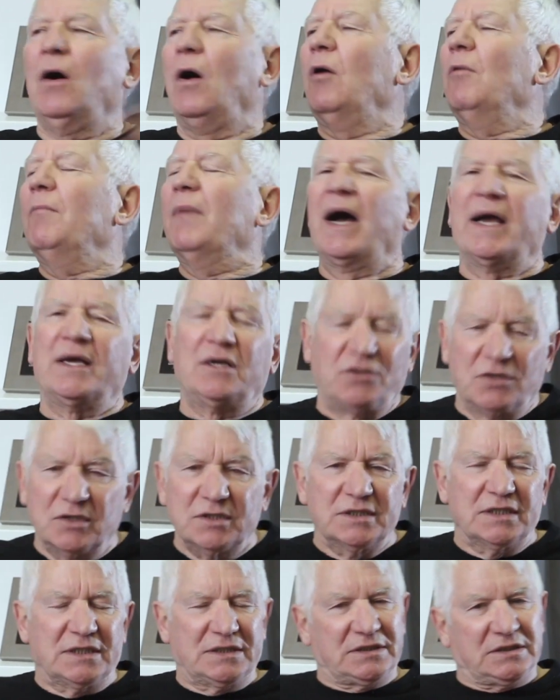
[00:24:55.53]
Oh my
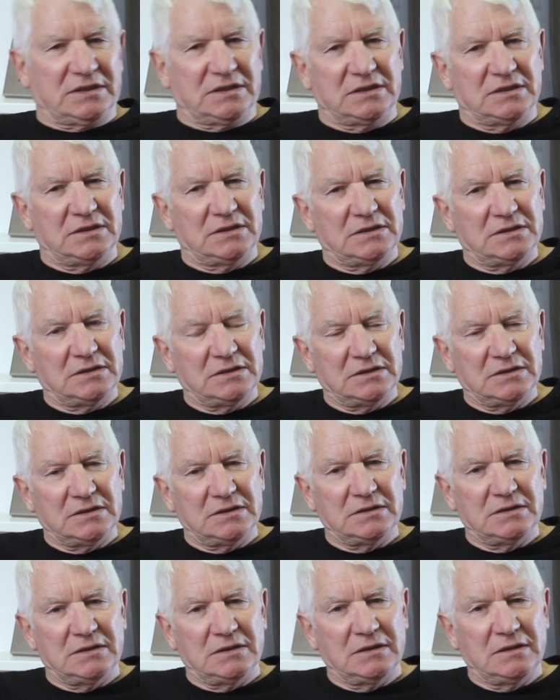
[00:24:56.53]
goodness.
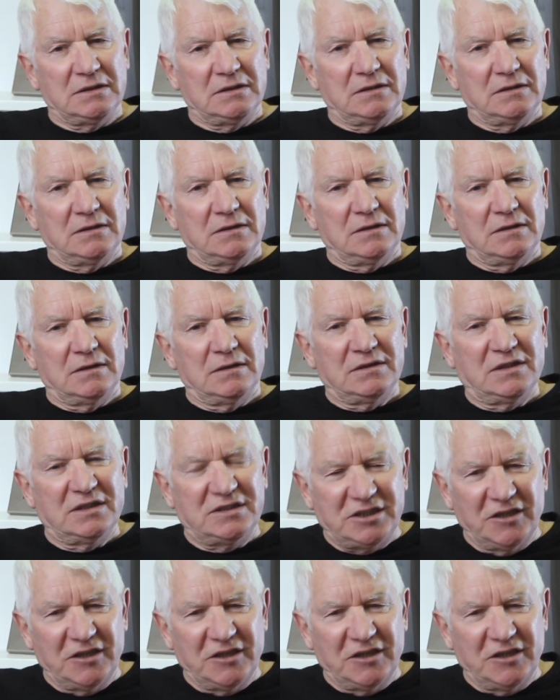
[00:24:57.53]
The